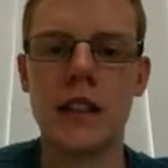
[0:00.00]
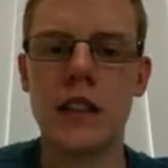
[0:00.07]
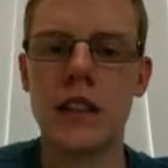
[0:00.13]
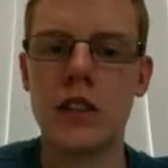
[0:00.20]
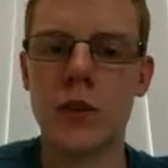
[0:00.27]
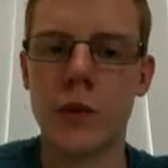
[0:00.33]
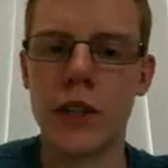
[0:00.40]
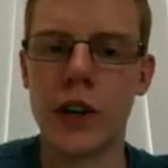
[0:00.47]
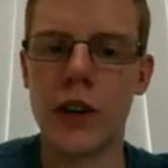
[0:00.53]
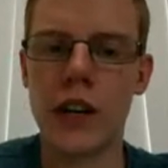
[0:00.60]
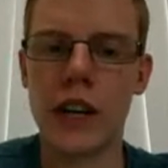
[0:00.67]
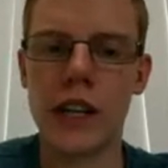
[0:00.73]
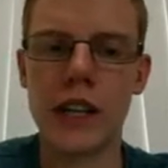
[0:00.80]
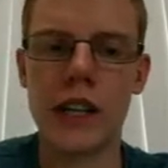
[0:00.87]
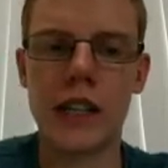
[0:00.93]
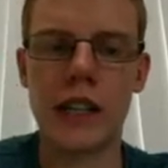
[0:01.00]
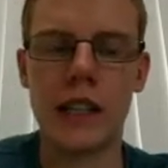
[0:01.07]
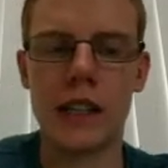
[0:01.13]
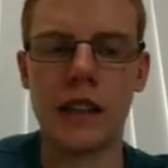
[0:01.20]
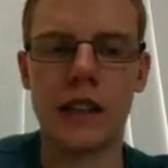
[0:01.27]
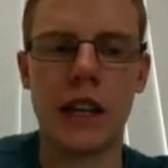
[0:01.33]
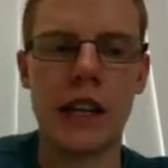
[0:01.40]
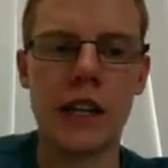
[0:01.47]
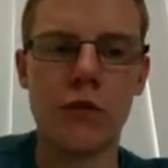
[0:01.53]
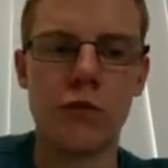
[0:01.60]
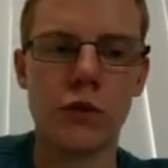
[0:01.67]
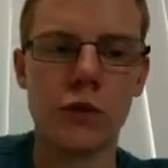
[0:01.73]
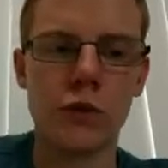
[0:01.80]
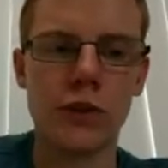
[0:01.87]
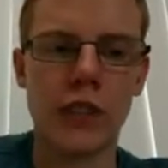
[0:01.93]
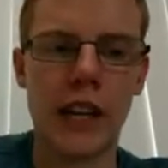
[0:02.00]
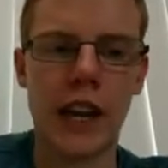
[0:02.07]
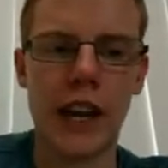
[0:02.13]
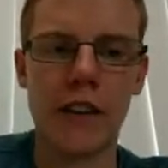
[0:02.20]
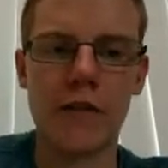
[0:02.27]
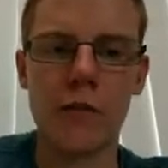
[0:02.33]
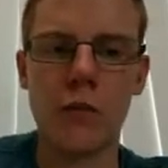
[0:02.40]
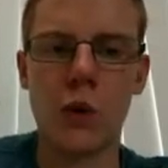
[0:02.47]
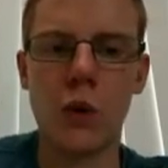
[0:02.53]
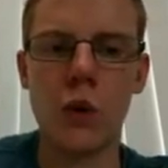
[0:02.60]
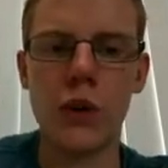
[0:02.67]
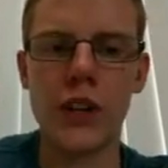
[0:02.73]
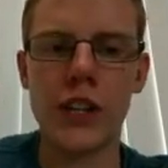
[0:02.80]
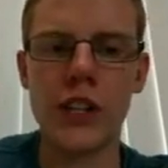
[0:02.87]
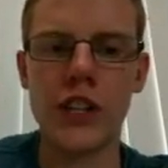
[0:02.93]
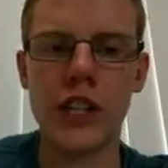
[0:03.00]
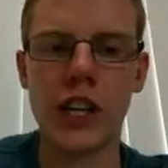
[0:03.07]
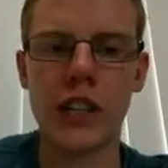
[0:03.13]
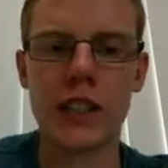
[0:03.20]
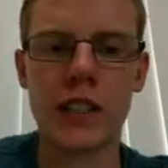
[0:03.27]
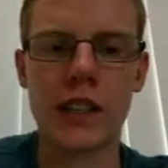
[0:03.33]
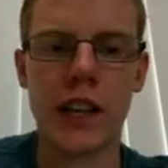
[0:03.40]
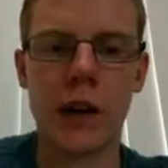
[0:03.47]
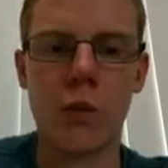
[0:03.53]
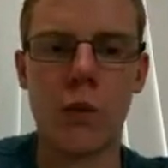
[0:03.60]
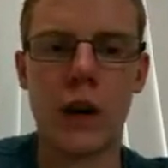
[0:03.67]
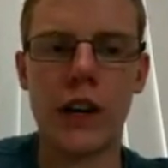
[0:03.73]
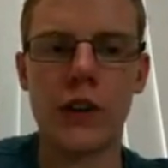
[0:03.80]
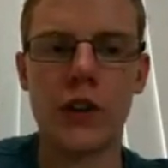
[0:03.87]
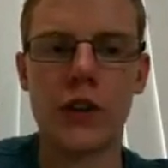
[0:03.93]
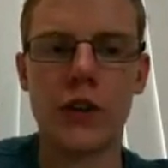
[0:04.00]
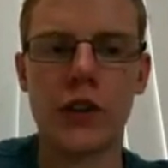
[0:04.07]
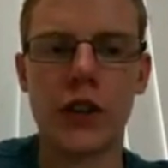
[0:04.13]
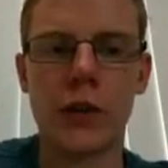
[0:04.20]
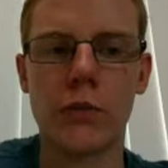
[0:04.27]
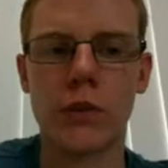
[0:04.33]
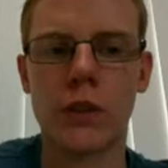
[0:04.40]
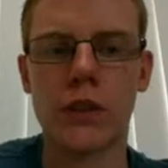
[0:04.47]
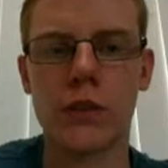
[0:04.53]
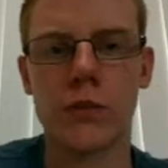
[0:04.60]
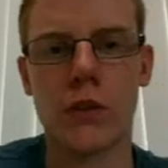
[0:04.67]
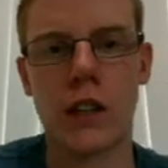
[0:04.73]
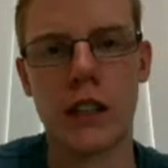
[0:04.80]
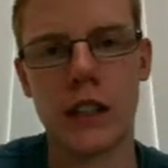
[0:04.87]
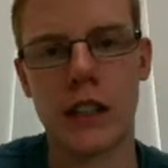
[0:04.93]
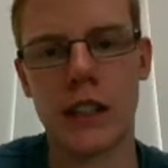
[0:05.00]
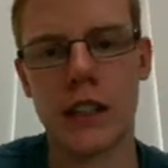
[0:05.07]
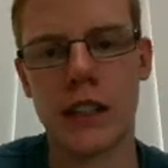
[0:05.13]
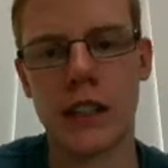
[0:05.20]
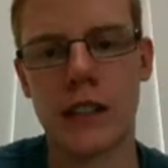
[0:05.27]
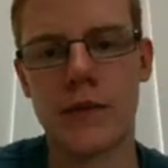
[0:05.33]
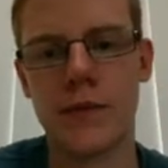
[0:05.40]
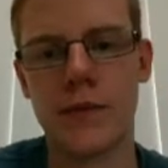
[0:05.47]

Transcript: So we don't add any rules that have more than just that one non-terminal on the right like that.